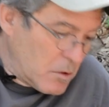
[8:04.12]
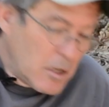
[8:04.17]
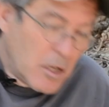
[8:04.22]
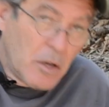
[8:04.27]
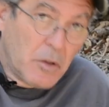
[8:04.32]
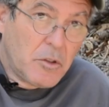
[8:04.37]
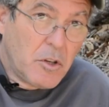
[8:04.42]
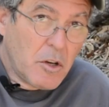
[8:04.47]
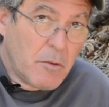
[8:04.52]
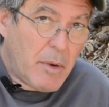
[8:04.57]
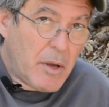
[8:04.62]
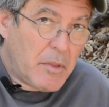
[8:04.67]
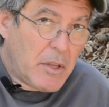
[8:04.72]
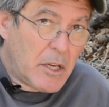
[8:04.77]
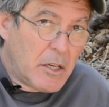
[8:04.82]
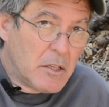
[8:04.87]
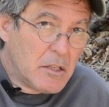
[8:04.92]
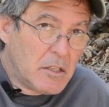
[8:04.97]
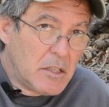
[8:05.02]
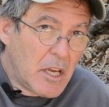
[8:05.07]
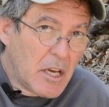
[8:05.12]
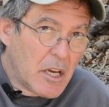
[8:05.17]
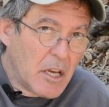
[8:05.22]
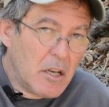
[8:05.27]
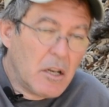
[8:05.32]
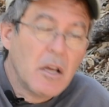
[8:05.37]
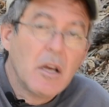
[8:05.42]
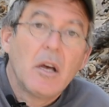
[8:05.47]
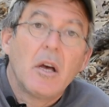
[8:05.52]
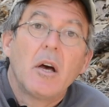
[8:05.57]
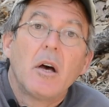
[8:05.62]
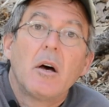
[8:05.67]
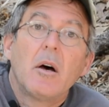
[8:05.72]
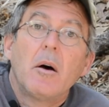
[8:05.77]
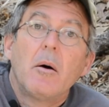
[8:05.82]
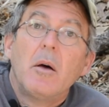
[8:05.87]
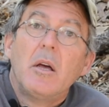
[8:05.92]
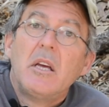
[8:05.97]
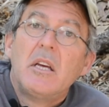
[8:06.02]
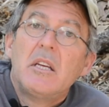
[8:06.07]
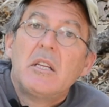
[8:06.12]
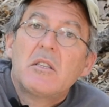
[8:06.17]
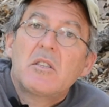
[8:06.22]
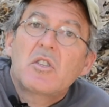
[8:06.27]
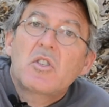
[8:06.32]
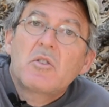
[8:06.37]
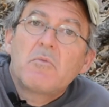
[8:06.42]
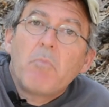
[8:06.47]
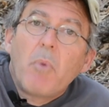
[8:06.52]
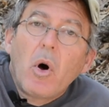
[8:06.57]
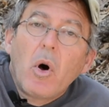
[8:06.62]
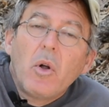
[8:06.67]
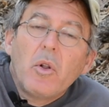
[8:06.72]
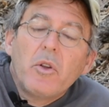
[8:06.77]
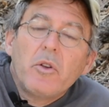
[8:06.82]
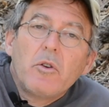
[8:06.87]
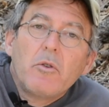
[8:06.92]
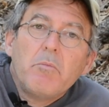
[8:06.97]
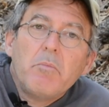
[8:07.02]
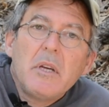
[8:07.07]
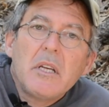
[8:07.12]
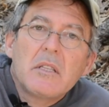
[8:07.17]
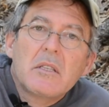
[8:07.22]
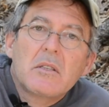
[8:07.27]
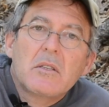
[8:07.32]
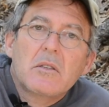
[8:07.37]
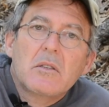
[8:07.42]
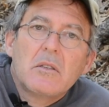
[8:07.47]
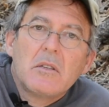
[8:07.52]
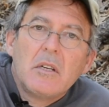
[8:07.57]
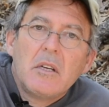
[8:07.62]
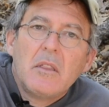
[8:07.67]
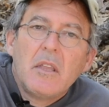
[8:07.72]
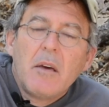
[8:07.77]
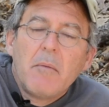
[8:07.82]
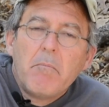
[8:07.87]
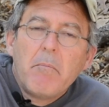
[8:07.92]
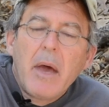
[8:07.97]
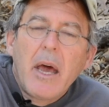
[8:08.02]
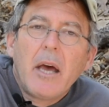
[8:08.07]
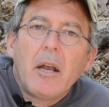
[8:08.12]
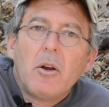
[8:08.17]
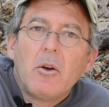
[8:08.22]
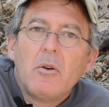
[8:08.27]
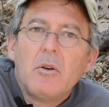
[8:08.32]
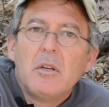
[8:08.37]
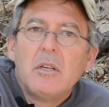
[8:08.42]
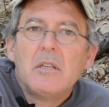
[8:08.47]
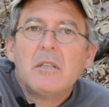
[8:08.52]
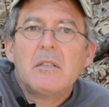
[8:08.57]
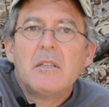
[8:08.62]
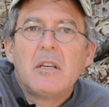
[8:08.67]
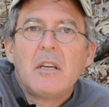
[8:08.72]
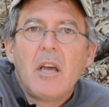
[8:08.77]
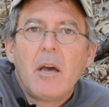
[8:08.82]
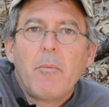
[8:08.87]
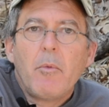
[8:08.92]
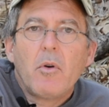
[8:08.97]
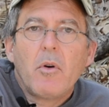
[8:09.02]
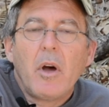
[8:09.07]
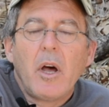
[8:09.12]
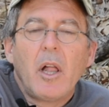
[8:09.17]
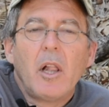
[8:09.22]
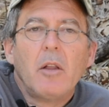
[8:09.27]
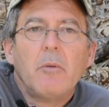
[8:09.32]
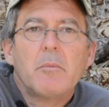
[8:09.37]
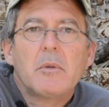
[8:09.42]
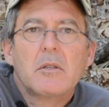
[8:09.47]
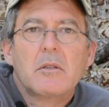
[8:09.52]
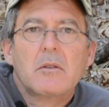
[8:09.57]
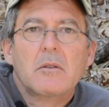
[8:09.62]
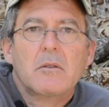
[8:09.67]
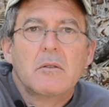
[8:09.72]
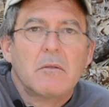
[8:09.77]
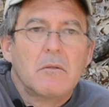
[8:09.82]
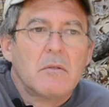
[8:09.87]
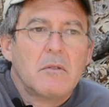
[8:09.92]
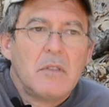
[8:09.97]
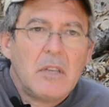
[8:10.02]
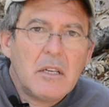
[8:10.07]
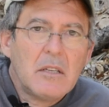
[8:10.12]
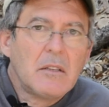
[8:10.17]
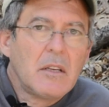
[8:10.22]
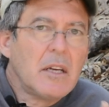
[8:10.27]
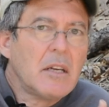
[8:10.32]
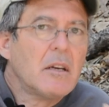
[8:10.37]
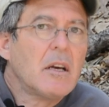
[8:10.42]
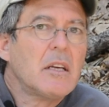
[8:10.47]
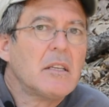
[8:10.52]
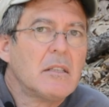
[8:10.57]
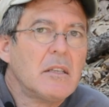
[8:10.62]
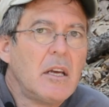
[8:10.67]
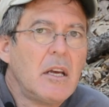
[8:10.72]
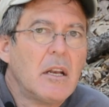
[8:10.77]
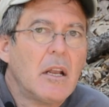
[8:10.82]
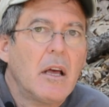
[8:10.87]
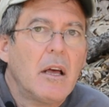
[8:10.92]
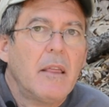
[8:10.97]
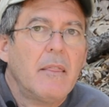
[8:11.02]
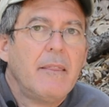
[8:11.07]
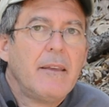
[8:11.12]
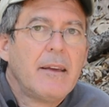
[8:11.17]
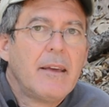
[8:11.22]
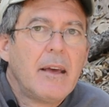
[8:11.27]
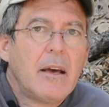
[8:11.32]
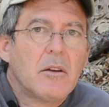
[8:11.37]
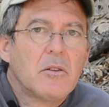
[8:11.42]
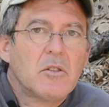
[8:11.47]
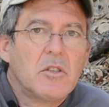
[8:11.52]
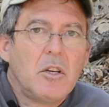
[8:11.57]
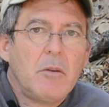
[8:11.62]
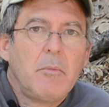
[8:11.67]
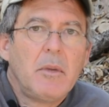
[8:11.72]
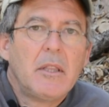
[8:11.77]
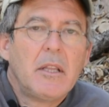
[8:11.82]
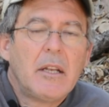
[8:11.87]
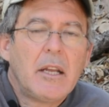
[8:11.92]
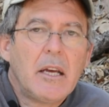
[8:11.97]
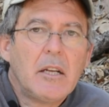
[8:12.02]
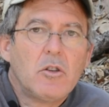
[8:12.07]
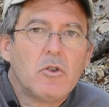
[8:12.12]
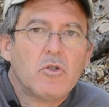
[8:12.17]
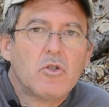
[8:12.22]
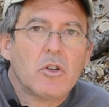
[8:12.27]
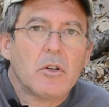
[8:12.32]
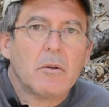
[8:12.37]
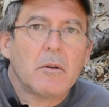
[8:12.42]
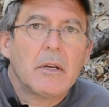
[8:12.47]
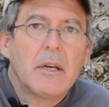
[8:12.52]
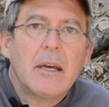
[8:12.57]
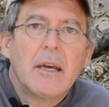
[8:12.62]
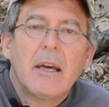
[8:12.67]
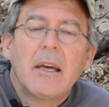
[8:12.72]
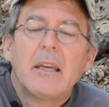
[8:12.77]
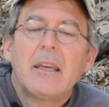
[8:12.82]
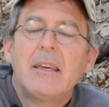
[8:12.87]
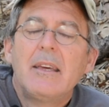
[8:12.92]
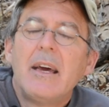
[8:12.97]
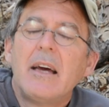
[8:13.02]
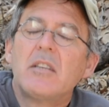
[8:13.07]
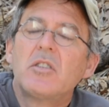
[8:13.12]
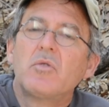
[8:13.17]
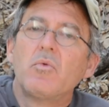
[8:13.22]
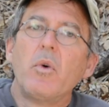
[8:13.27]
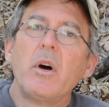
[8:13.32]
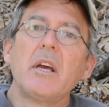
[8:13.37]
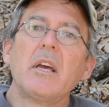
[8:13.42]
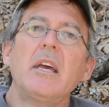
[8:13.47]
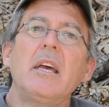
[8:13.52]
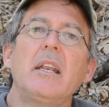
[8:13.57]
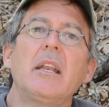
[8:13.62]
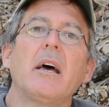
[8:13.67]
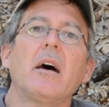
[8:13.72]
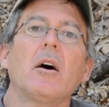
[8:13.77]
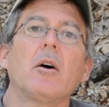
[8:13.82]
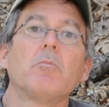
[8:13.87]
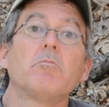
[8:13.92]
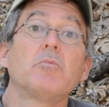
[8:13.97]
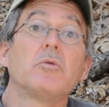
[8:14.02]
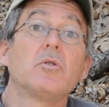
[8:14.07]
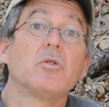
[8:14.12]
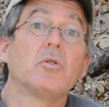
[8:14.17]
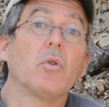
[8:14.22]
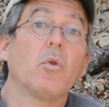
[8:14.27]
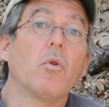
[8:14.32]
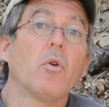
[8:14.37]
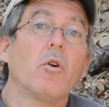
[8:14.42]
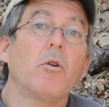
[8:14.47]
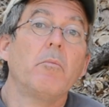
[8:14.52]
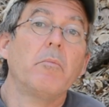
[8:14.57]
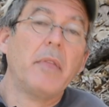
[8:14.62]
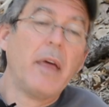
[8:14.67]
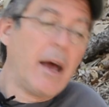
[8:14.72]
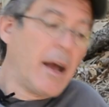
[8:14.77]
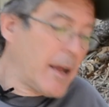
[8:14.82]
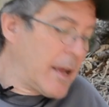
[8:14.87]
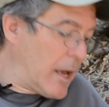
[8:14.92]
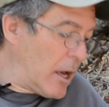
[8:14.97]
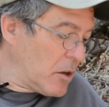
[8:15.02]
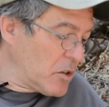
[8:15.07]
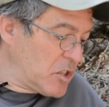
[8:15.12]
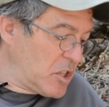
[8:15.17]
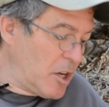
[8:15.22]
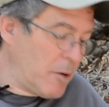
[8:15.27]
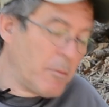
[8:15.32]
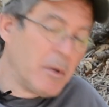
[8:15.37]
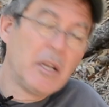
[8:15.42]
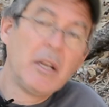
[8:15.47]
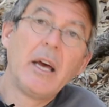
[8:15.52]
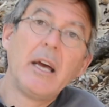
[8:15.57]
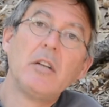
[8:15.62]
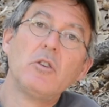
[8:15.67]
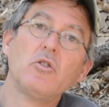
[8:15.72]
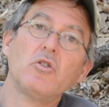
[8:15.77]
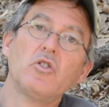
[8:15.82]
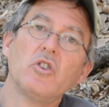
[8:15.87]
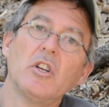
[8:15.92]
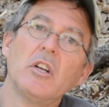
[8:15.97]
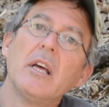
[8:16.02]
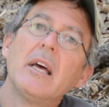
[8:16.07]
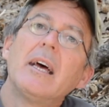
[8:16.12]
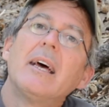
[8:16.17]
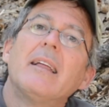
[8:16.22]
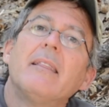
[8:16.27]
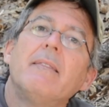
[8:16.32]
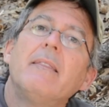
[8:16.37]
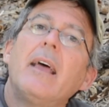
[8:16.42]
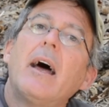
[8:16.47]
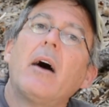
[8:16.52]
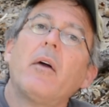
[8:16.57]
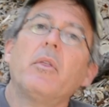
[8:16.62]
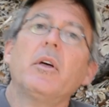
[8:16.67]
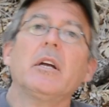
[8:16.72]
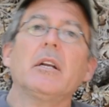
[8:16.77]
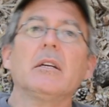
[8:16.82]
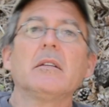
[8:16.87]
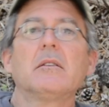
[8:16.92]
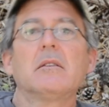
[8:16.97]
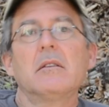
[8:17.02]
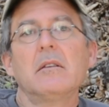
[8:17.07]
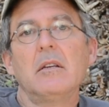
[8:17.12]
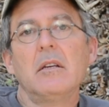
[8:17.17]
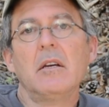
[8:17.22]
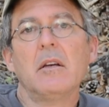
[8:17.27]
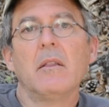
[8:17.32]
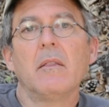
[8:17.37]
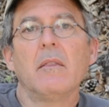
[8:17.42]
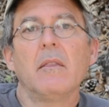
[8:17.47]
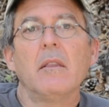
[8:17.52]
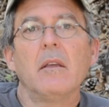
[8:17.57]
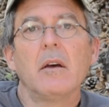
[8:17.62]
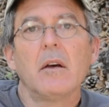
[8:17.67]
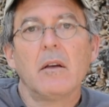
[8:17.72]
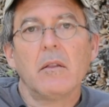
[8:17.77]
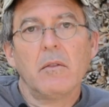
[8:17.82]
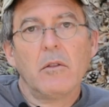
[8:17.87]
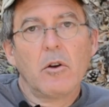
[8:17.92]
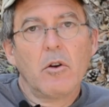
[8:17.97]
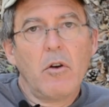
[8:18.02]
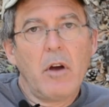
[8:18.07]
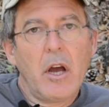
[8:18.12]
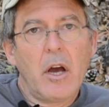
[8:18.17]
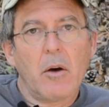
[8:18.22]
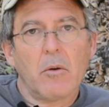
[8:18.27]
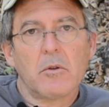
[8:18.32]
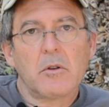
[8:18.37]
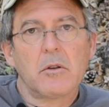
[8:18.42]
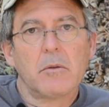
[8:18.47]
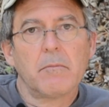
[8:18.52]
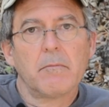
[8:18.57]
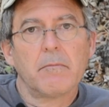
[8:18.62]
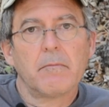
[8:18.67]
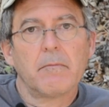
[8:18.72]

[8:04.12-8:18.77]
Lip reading: and I'll talk about that in a second, in small little bits. And that matter is the chemical elements. Things like I said, the calcium and the nitrogen. Guess what can absorb that calcium and nitrogen now that it's in the ground?